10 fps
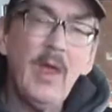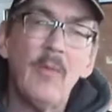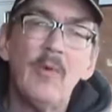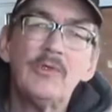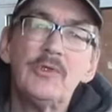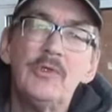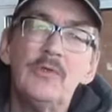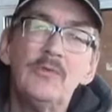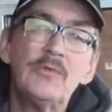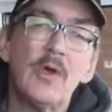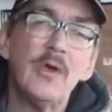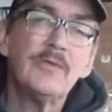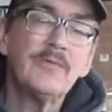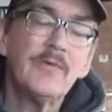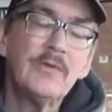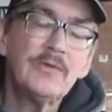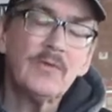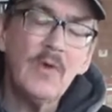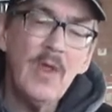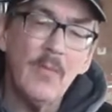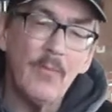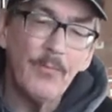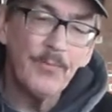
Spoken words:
how much do you charge for a trim?